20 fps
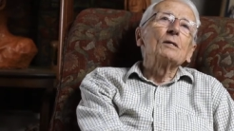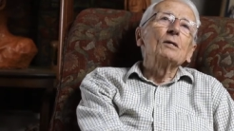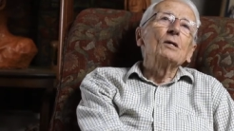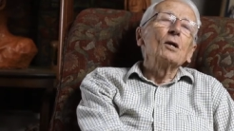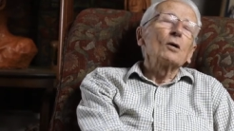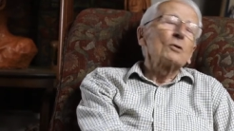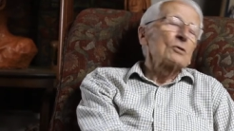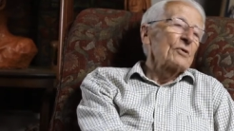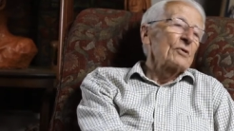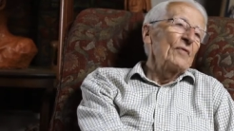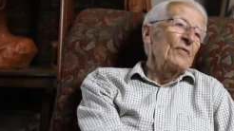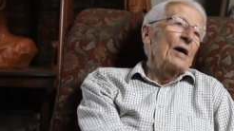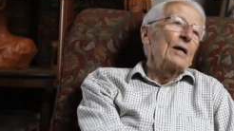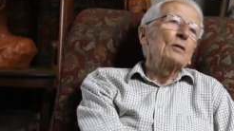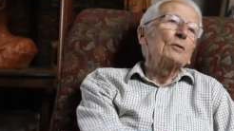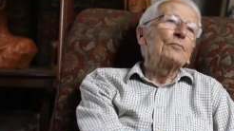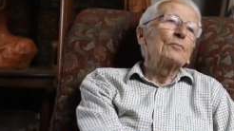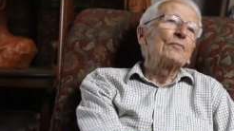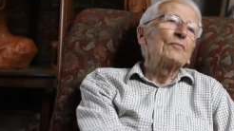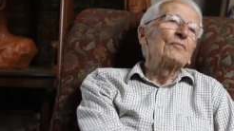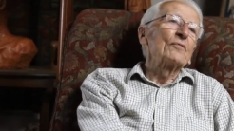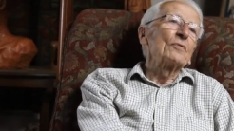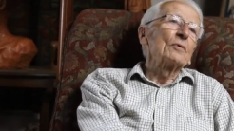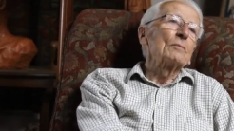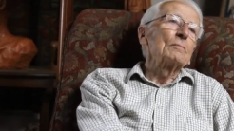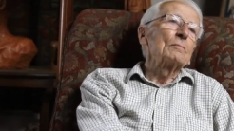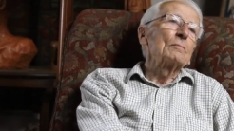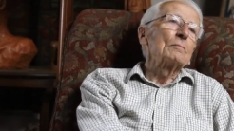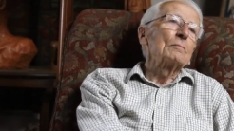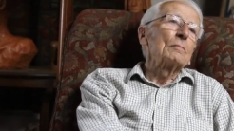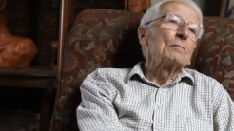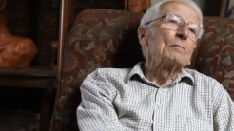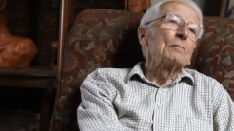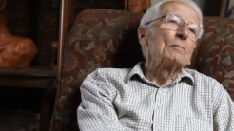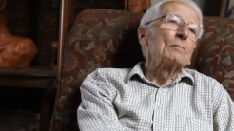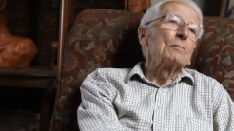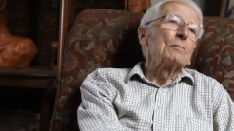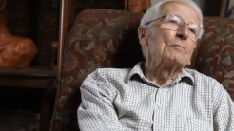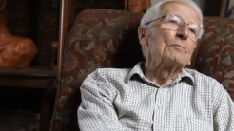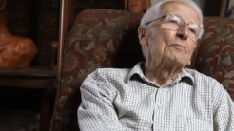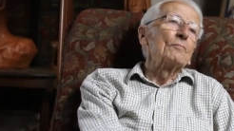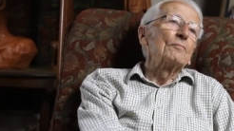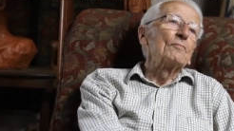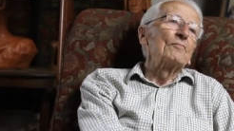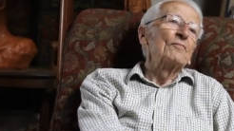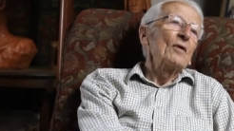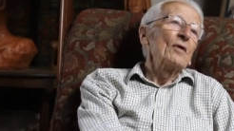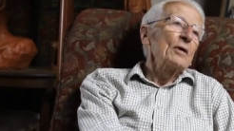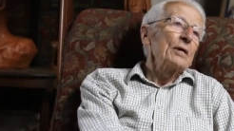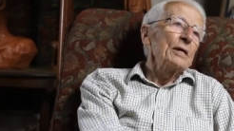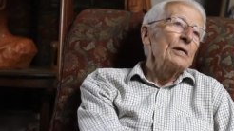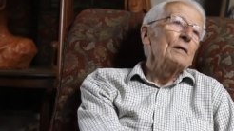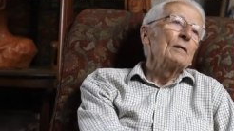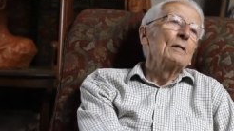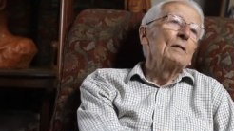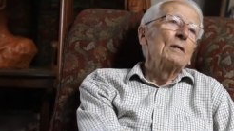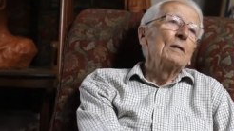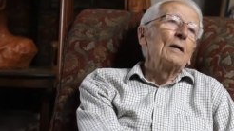lot of help from very